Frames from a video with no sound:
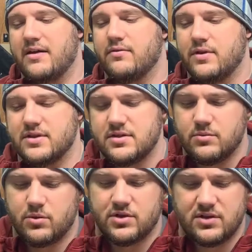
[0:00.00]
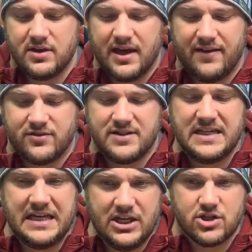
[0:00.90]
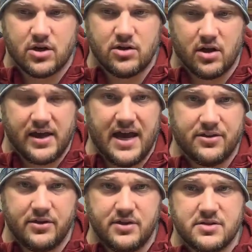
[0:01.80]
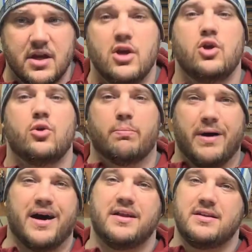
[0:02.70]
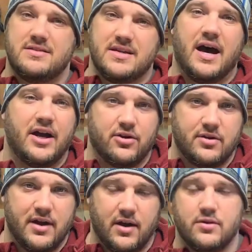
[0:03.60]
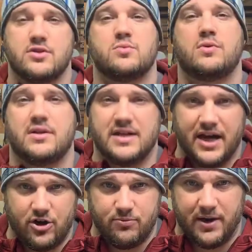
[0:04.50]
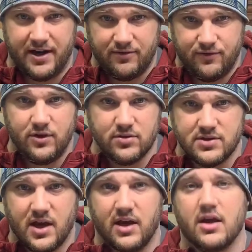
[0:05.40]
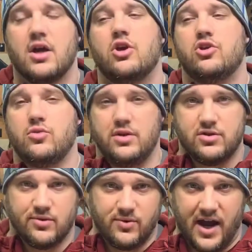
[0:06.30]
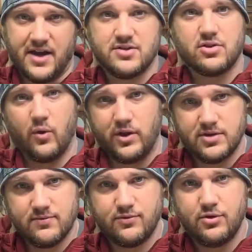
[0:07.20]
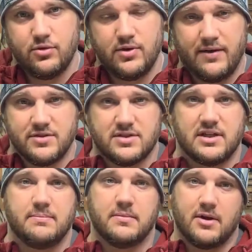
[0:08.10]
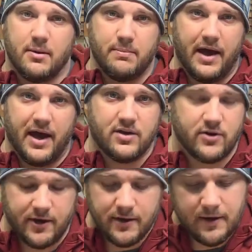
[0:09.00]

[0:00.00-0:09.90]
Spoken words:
of this is where you have to teach our young athletes, your body is tired now. This is what a tired body feels like. You need to rest, go eat some food, have a sleep, and come back, right?